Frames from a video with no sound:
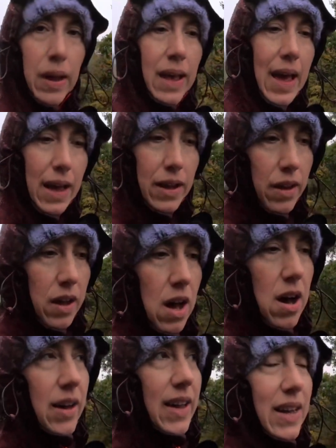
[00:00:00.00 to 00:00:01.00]
get in the
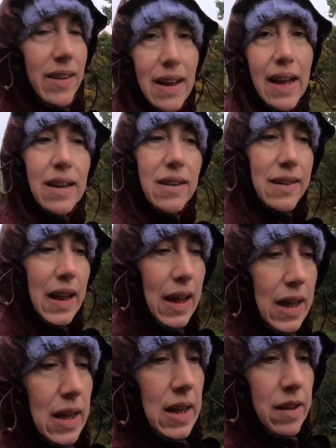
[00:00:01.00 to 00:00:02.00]
car, get changed,
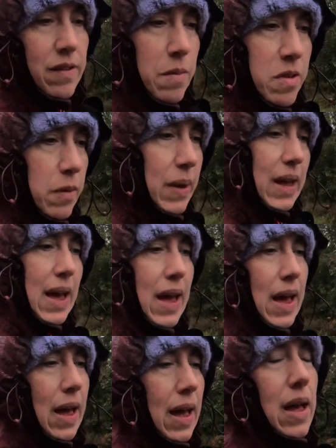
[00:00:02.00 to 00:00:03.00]
something to eat,
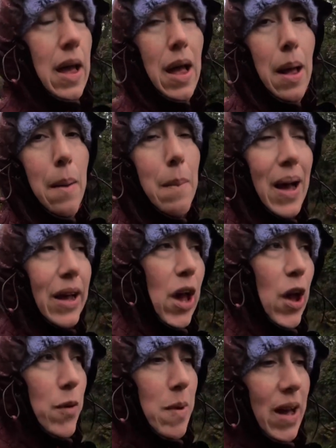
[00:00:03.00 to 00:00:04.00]
and back
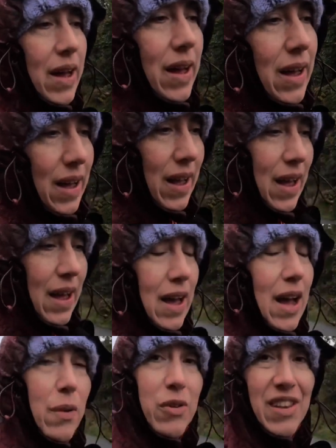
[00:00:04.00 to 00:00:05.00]
home.
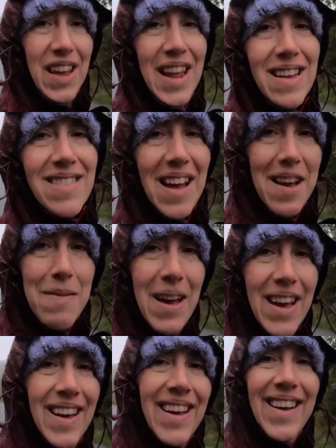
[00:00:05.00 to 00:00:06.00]
We'll see you next
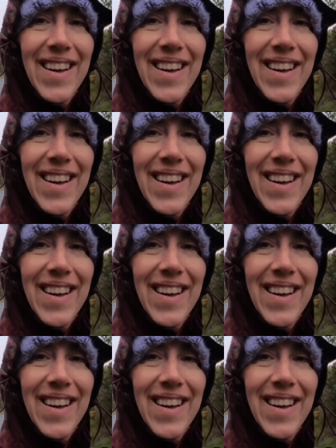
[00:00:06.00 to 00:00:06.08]
time.